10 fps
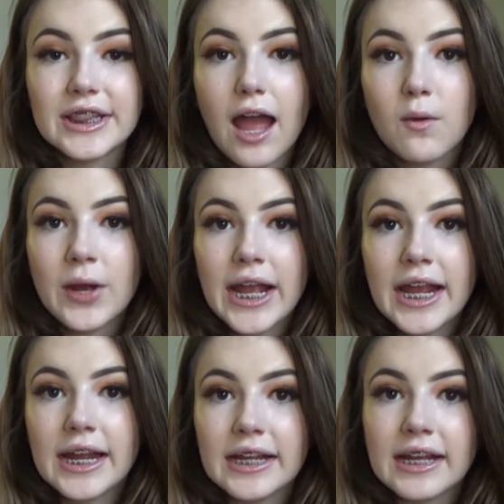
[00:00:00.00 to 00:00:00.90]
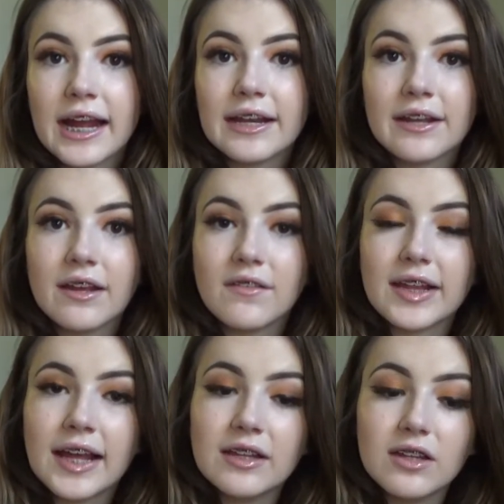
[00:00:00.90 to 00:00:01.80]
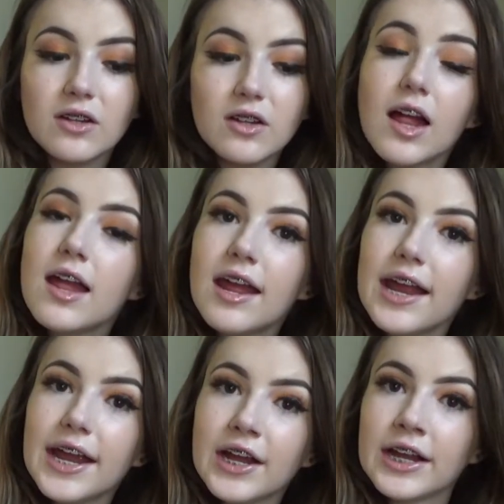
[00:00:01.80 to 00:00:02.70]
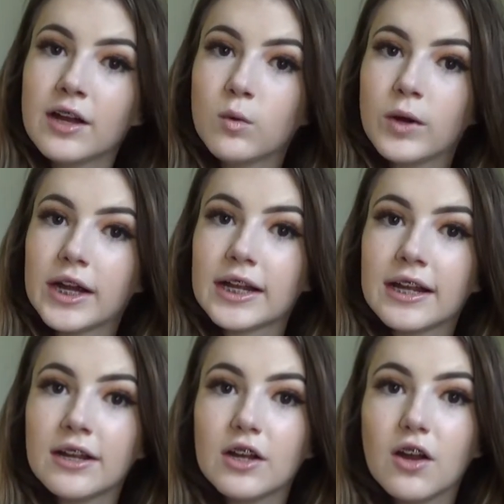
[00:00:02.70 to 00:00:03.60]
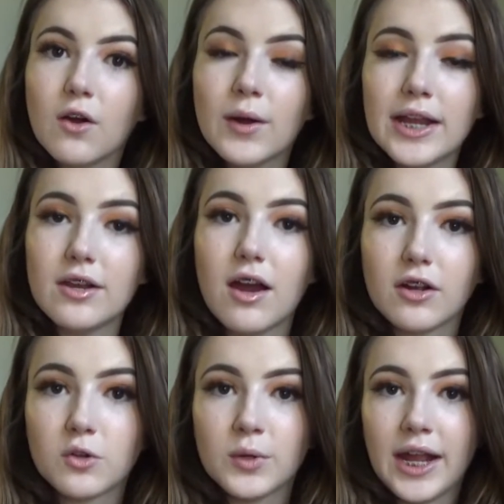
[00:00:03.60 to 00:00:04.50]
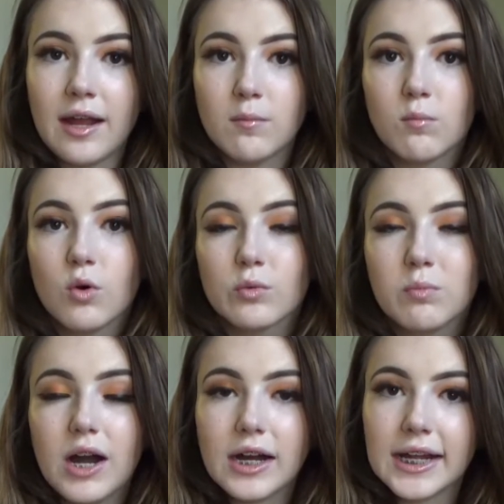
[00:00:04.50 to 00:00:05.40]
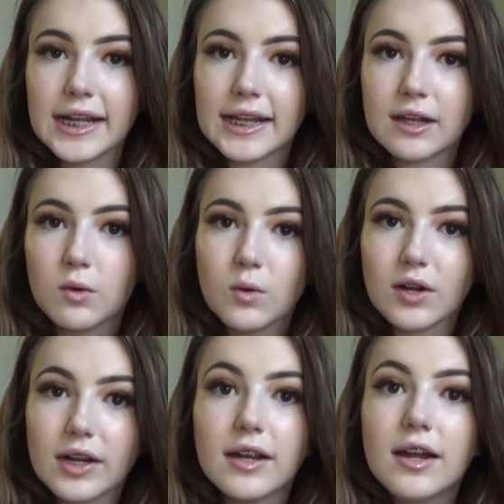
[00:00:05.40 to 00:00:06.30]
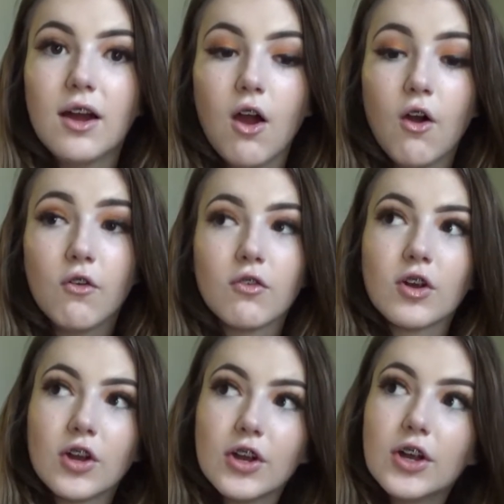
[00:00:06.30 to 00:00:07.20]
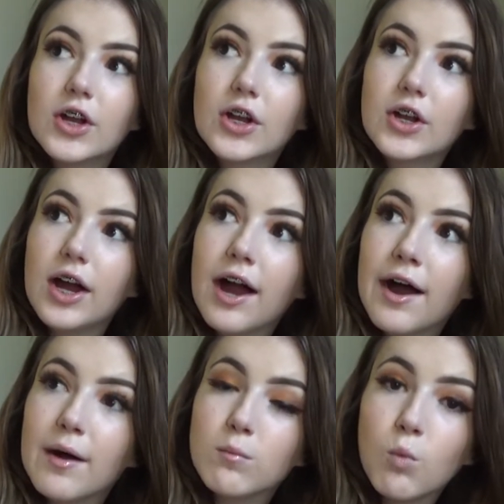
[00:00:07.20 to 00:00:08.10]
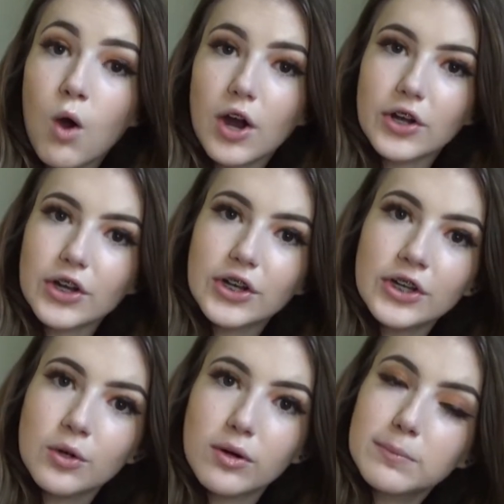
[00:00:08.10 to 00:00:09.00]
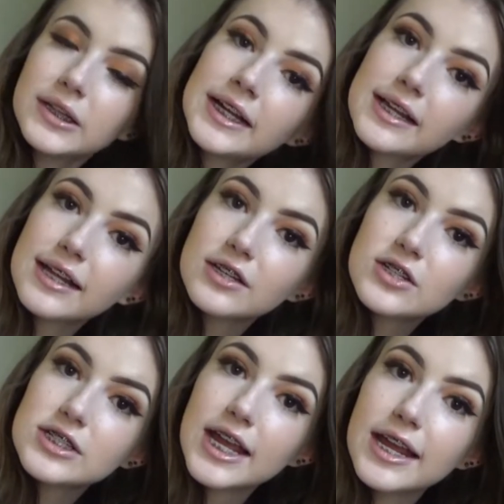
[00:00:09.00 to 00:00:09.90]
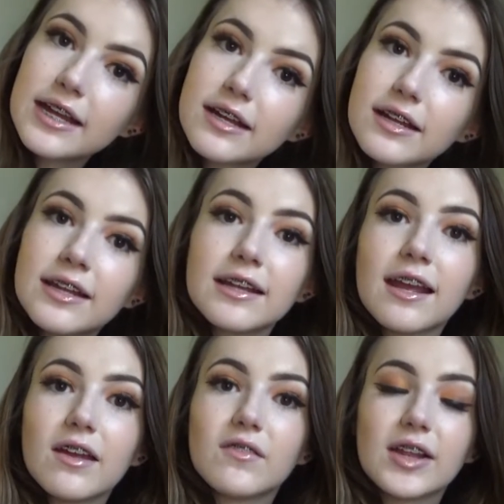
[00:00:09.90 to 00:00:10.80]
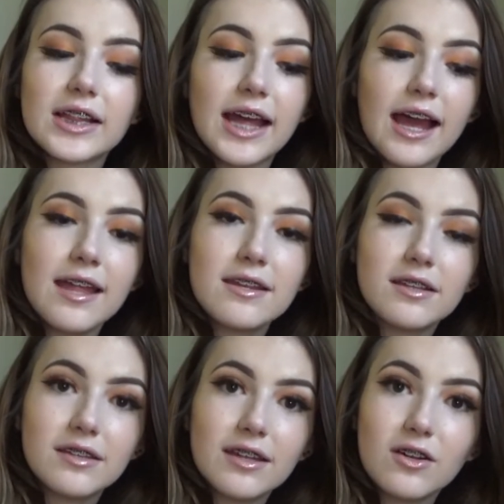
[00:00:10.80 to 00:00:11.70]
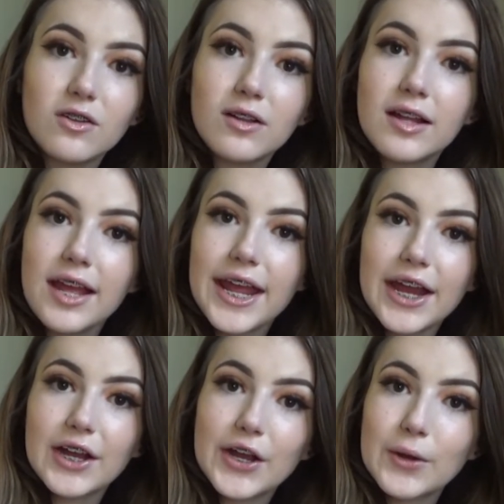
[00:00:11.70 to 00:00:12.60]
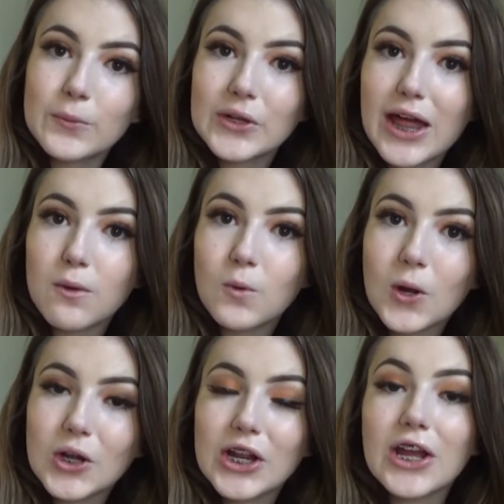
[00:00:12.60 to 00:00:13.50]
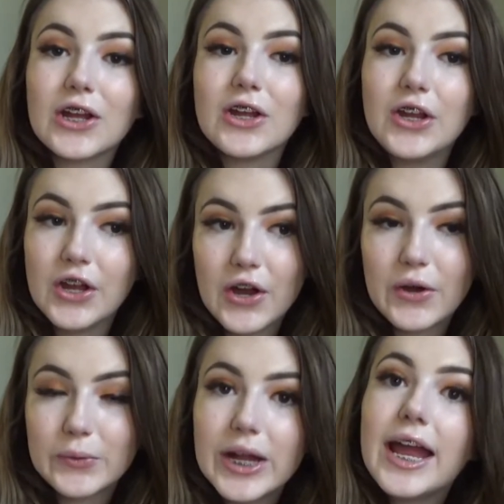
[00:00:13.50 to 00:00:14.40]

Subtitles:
that way, and it kind of gives a little area where it can go and not create mold pockets or over water your plants in your tank. It gives that little area where that water can go.